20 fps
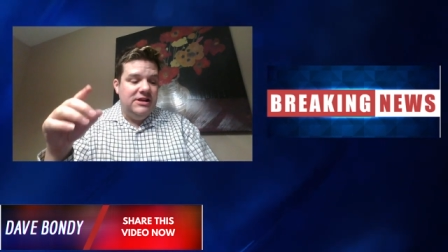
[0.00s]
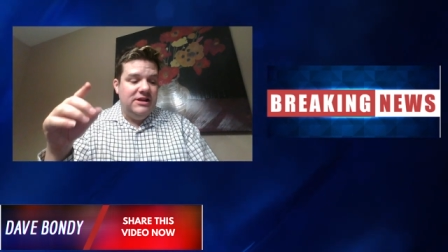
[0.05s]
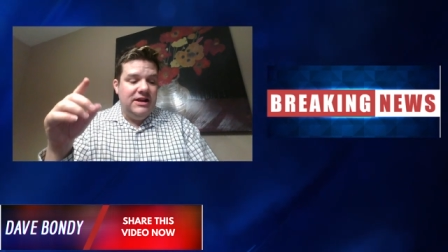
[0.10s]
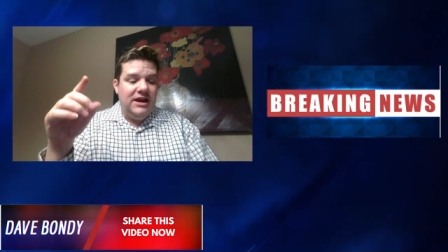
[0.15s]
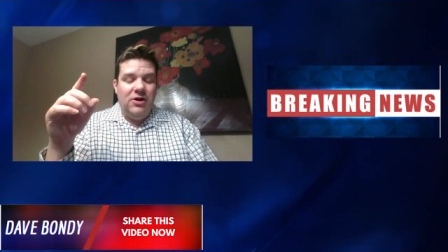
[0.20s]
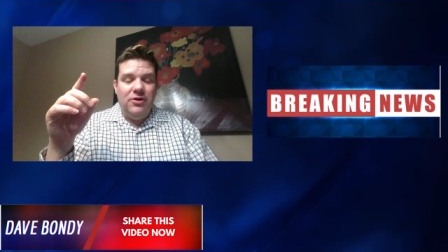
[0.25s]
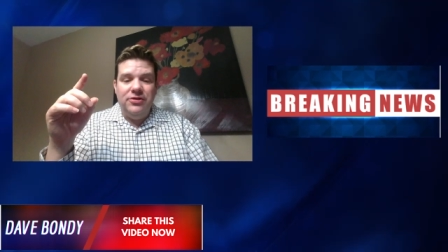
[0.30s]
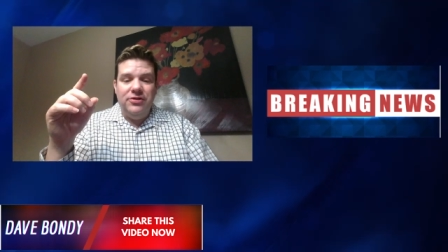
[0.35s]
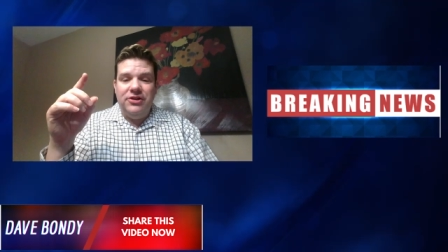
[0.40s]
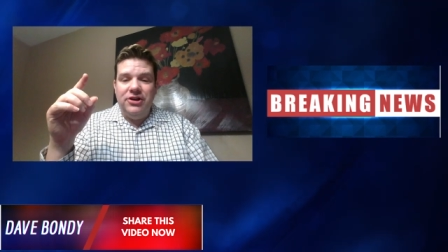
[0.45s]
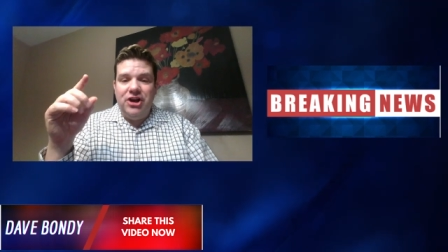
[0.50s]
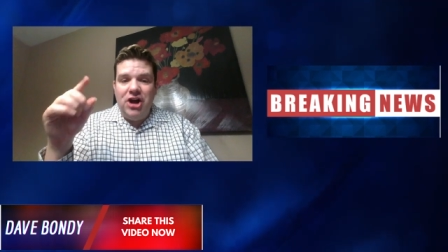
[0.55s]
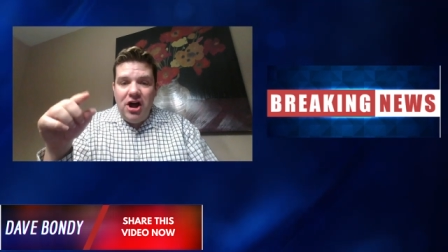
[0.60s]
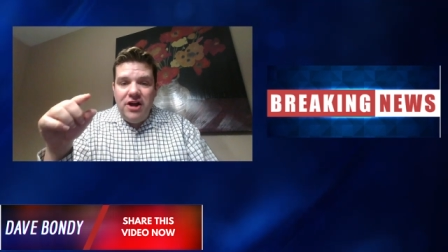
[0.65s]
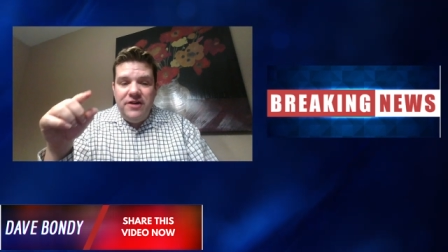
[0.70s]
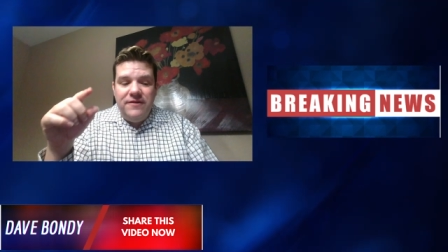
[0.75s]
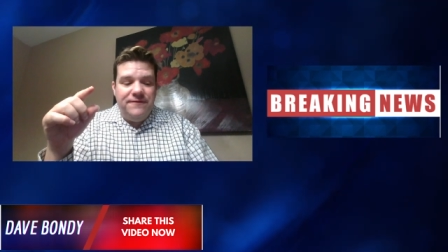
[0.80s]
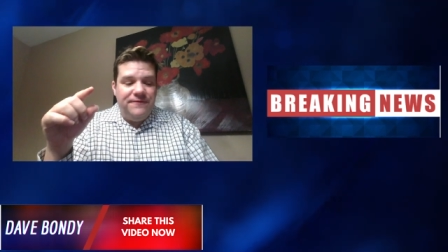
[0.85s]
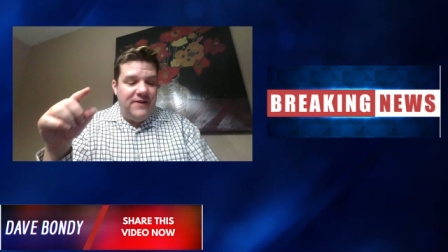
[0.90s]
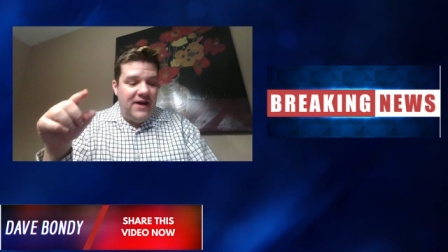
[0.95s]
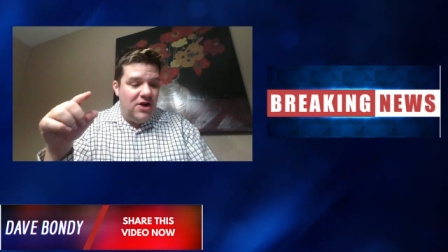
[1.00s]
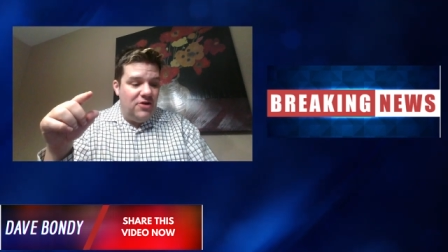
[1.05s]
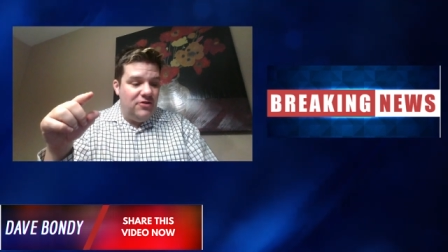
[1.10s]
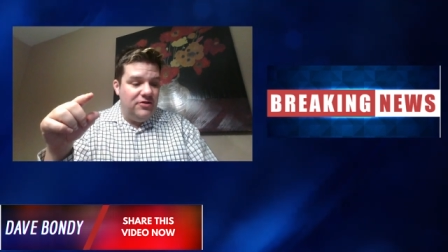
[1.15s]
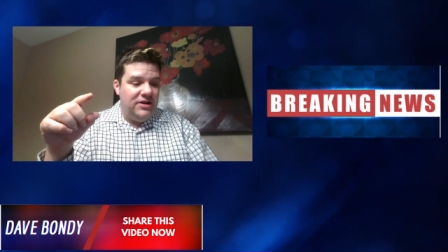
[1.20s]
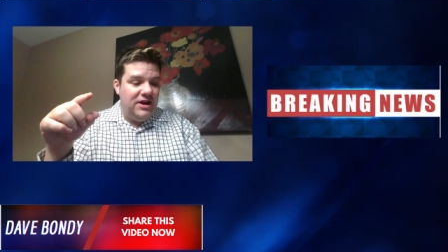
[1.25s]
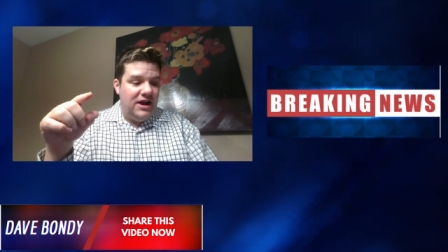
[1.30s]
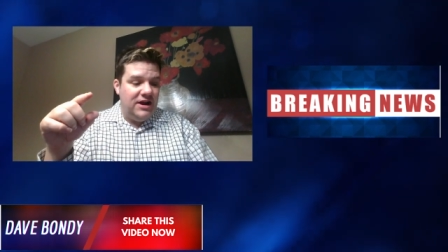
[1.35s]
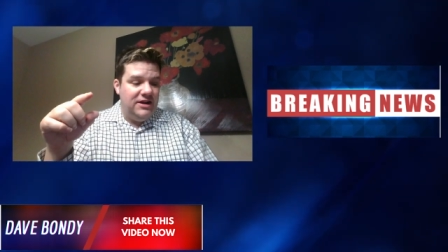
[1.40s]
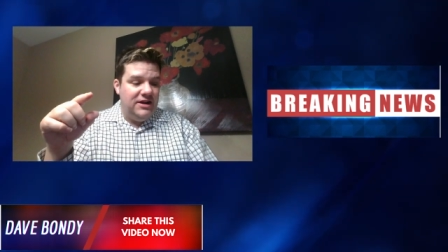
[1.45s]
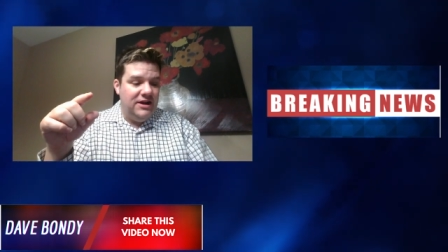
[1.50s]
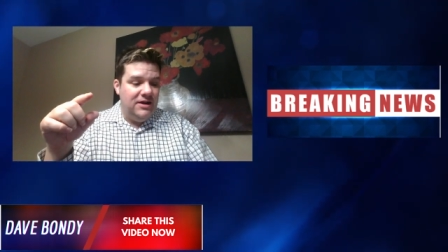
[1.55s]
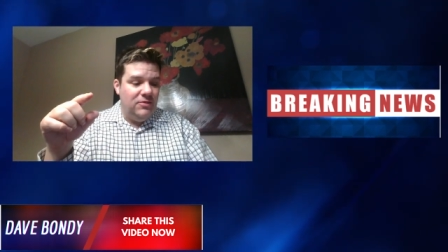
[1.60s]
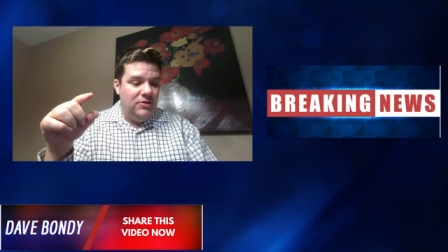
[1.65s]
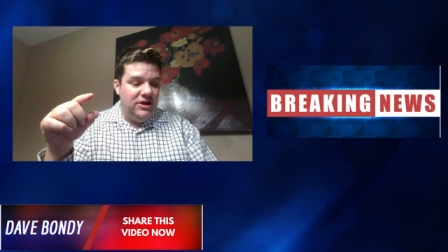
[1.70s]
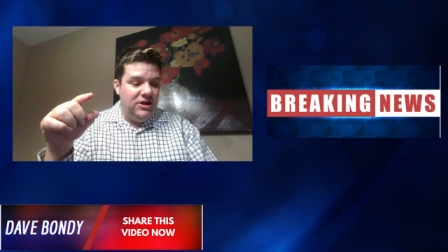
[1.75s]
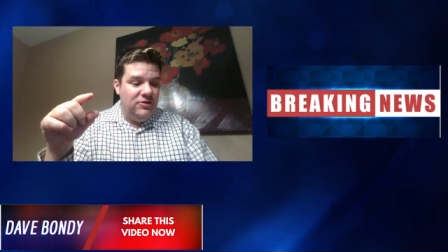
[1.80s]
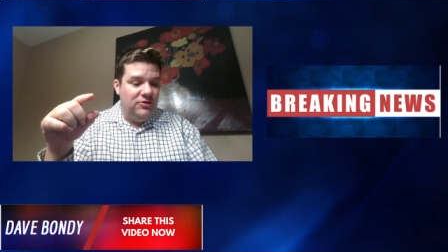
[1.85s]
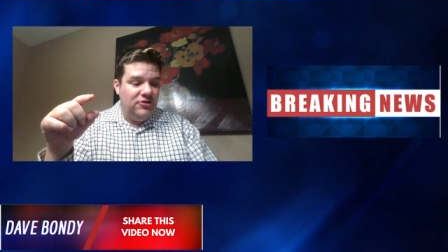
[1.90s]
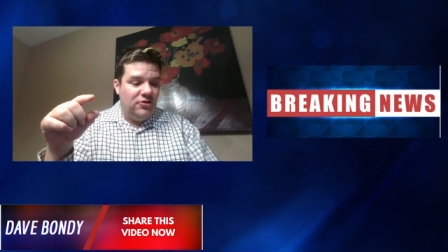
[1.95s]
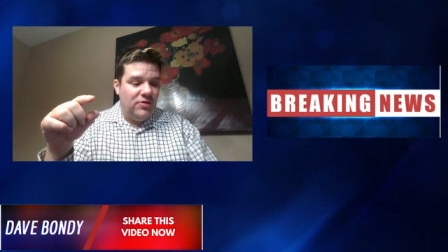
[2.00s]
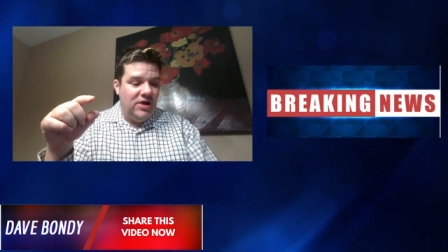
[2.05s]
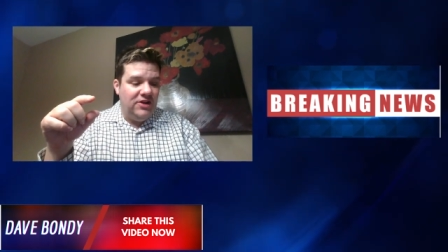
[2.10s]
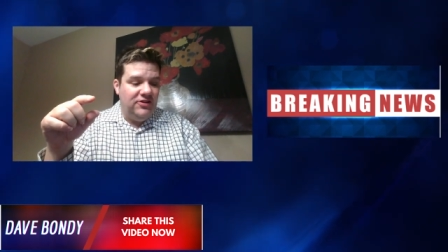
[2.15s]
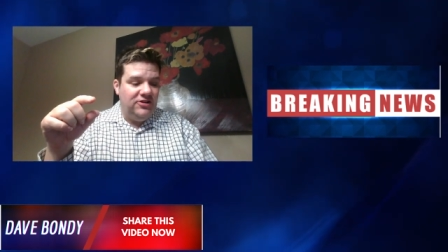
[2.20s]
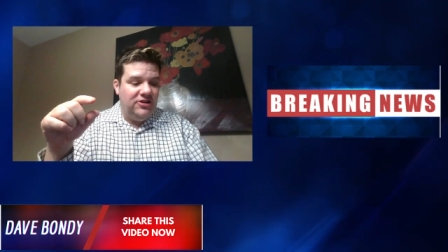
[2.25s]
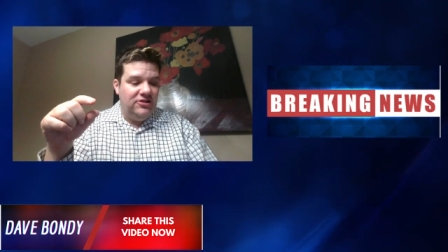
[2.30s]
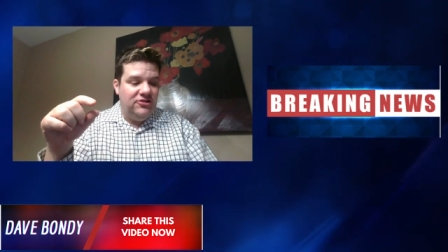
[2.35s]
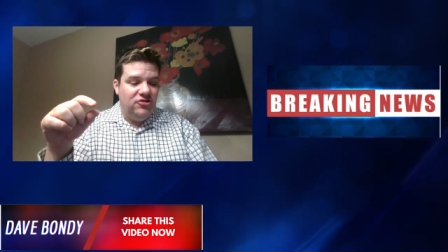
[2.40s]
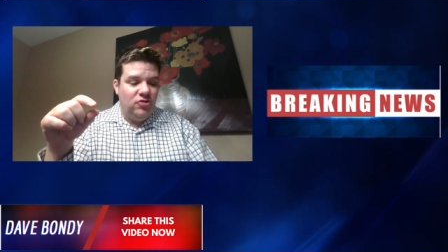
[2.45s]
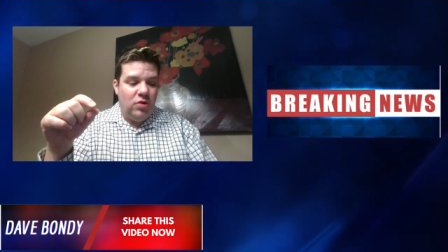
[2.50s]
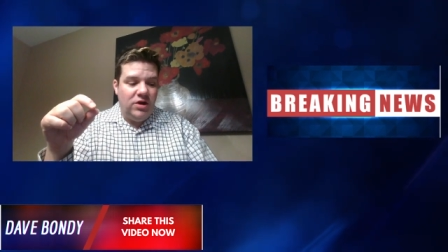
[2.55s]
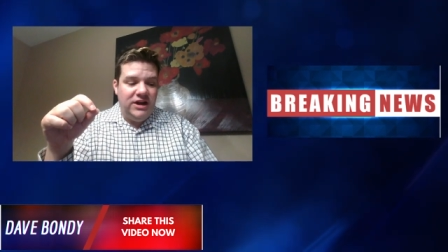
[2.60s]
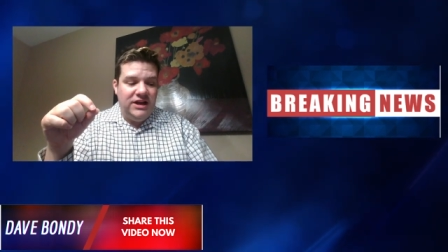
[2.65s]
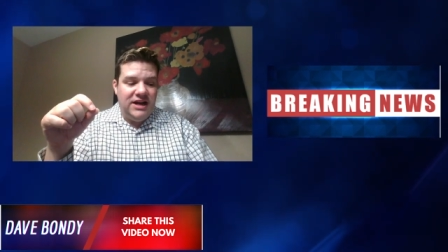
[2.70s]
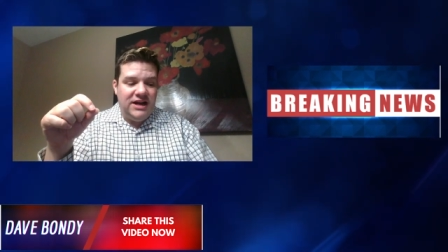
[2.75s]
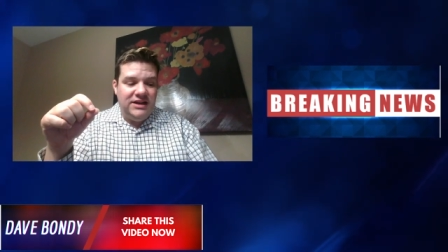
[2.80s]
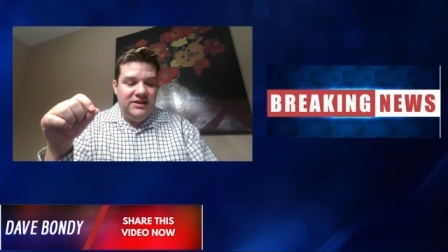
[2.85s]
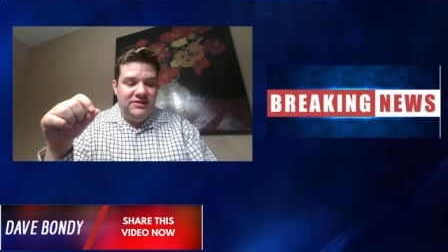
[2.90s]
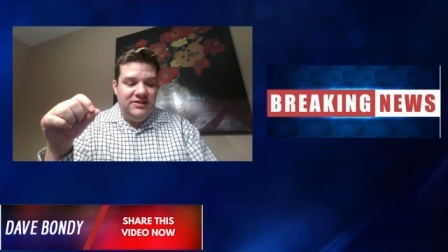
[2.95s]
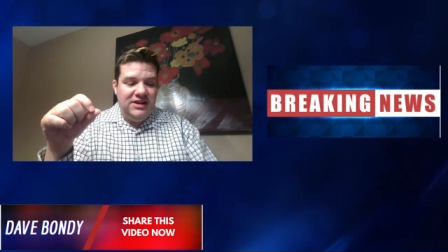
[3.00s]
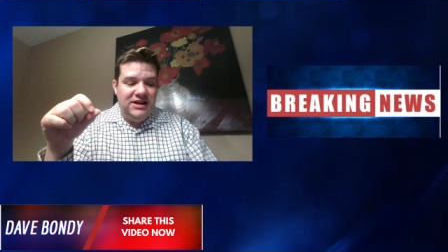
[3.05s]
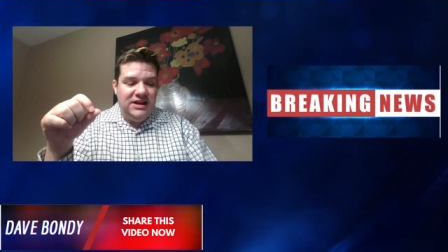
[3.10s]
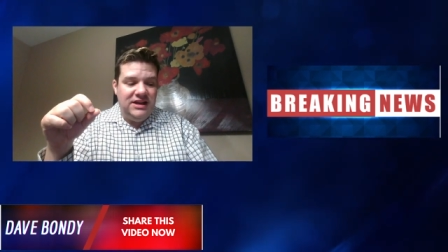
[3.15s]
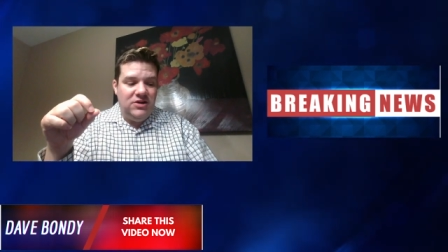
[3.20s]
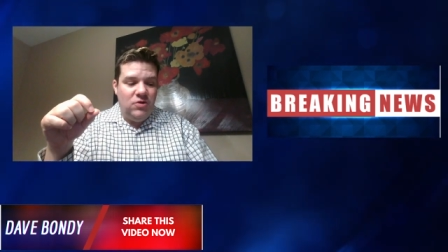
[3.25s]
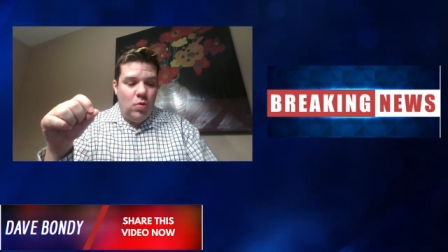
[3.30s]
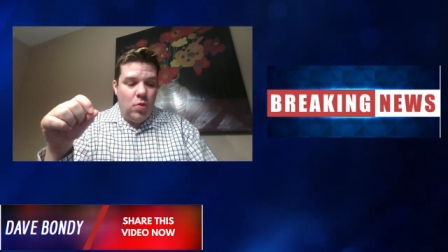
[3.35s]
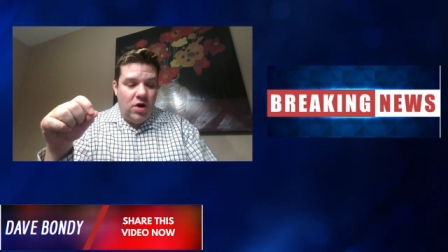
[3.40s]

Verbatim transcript: now, the gun found on him when he was arrested in 2019